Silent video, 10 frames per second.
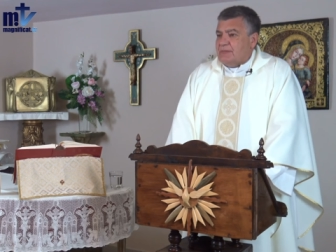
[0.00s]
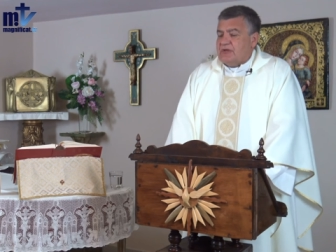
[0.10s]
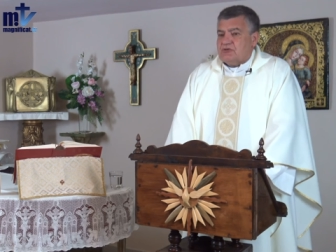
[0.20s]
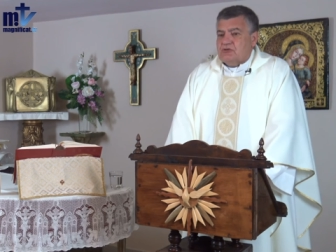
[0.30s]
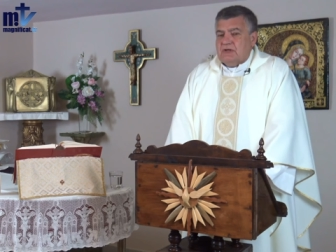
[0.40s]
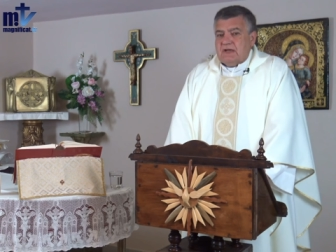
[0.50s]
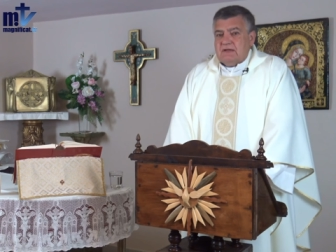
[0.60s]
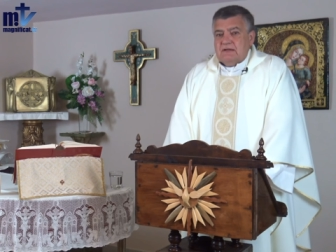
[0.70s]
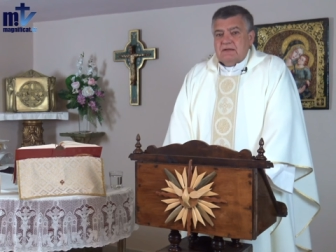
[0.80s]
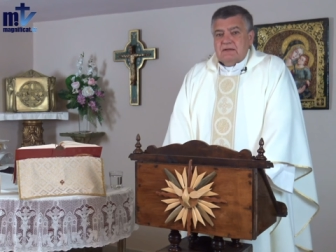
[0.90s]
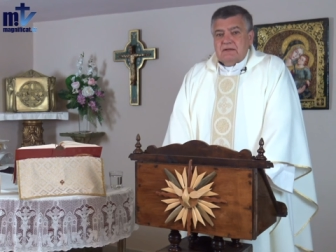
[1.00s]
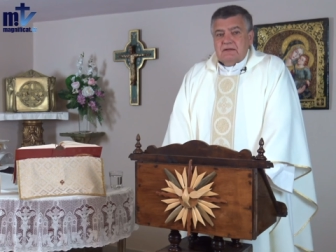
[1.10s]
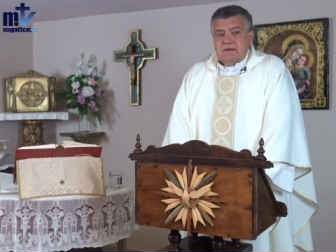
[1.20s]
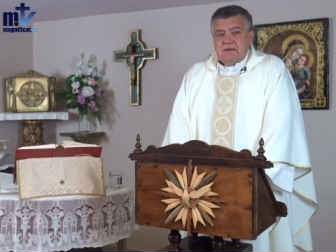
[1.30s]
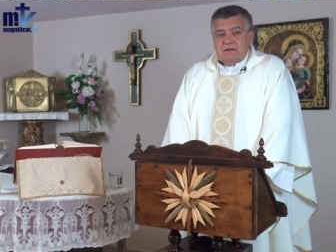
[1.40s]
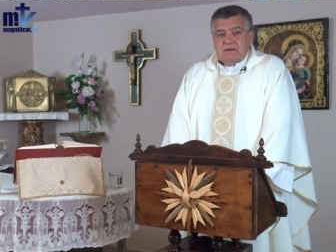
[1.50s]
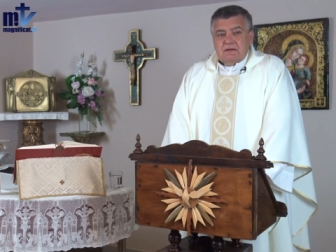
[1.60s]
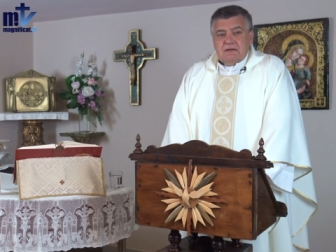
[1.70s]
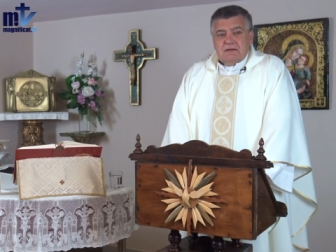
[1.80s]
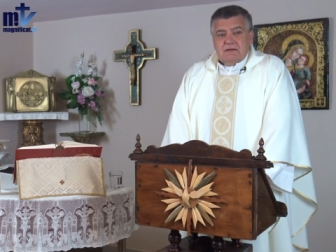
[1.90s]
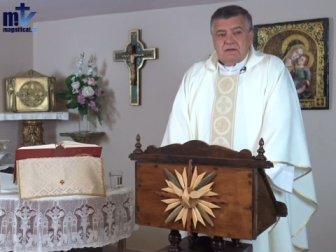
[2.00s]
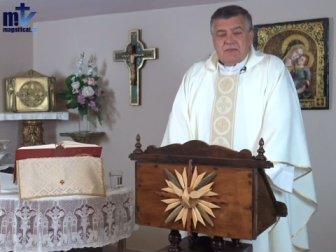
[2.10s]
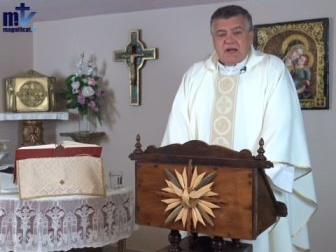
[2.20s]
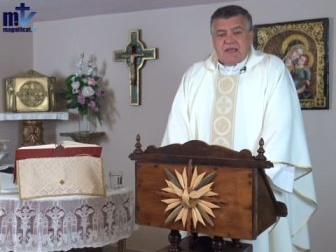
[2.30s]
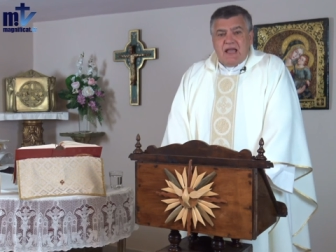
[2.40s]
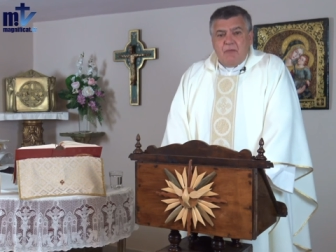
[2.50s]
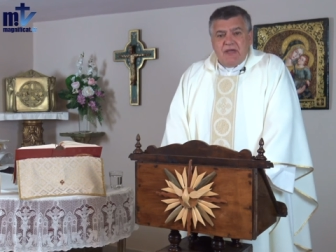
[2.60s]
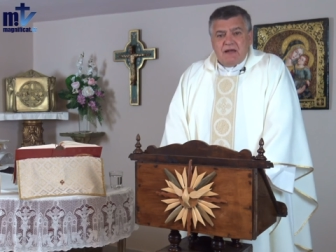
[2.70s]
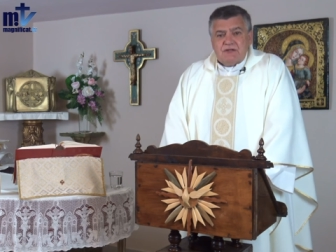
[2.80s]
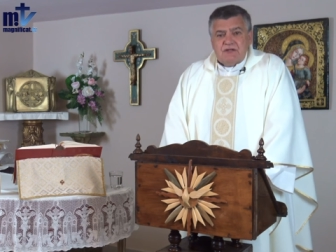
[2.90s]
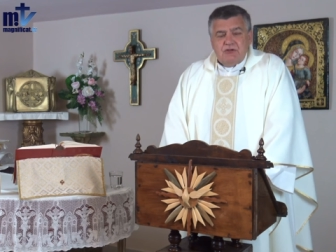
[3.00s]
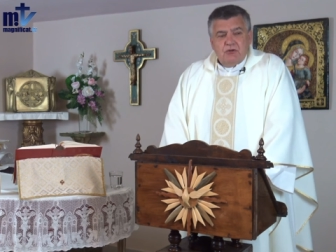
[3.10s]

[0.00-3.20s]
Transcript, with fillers: of that person to love the Lord,